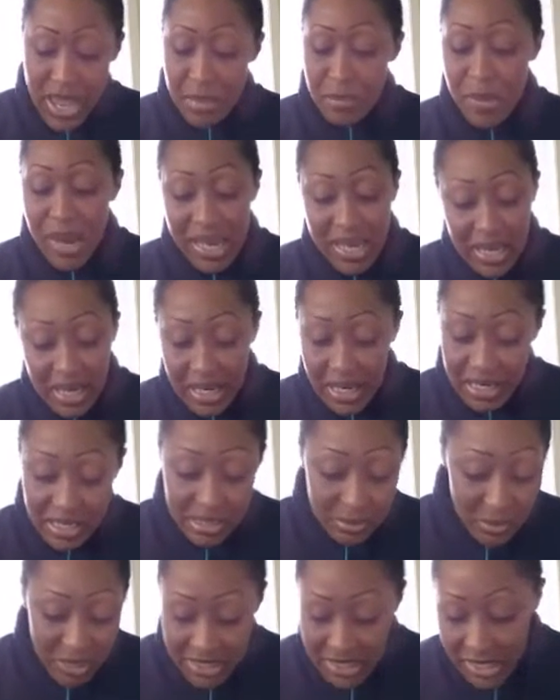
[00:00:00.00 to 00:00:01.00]
My
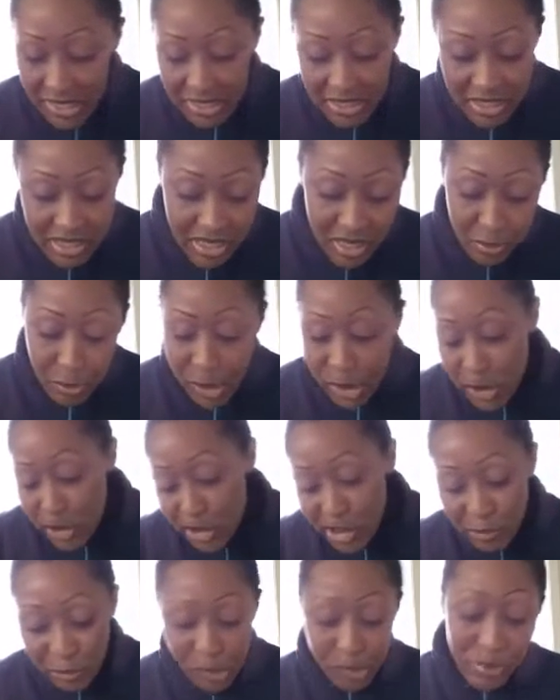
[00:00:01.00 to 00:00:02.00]
son's in the
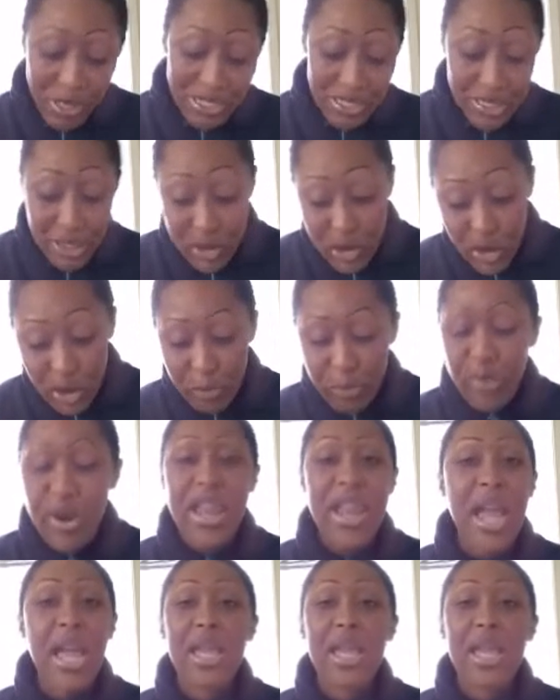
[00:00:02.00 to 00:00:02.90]
emergency room. I need you to pray.